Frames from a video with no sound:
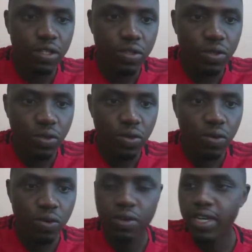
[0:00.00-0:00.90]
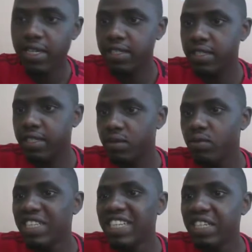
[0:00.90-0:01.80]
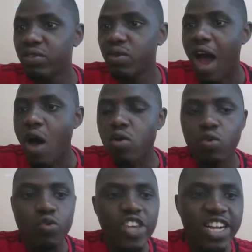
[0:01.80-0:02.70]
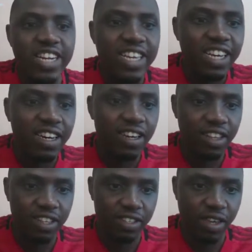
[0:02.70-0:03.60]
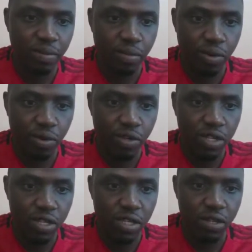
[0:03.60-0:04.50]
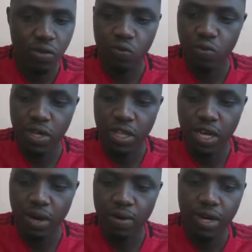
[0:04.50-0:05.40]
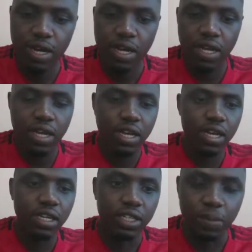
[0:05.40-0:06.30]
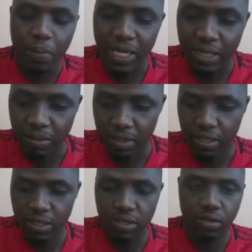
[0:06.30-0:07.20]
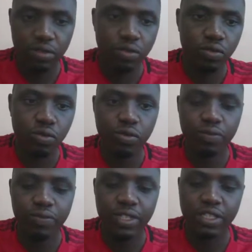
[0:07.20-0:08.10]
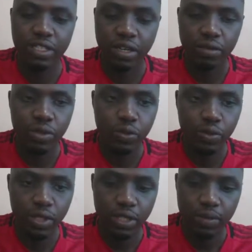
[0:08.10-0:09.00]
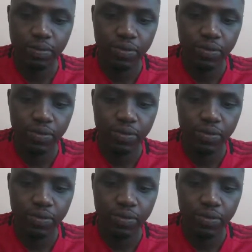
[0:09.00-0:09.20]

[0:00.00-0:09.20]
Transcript: So lastly, we need to, how do we link this employee with our departments? So this is how we do it.